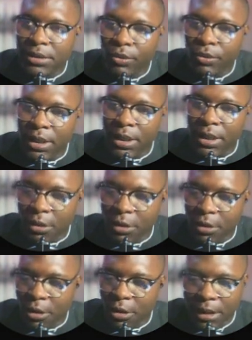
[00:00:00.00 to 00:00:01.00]
is the command?
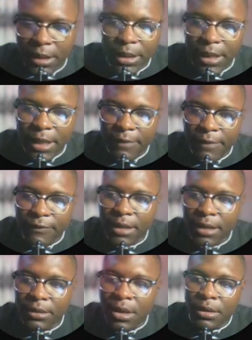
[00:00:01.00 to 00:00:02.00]
Okay, fine.
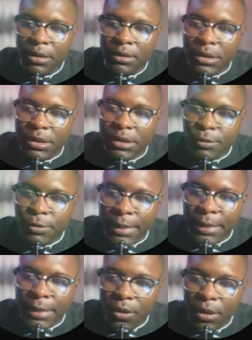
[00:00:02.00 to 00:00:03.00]
This particular one, I'm
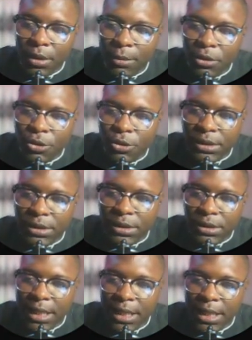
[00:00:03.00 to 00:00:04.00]
going to say
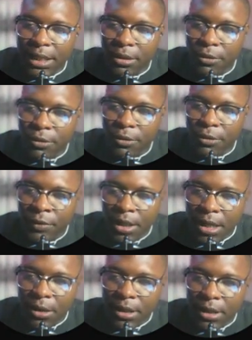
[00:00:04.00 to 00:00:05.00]
kill,
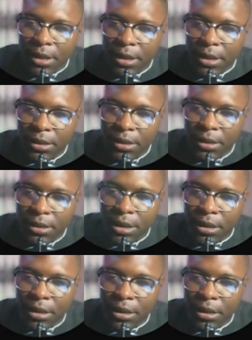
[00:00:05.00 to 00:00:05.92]
okay, kill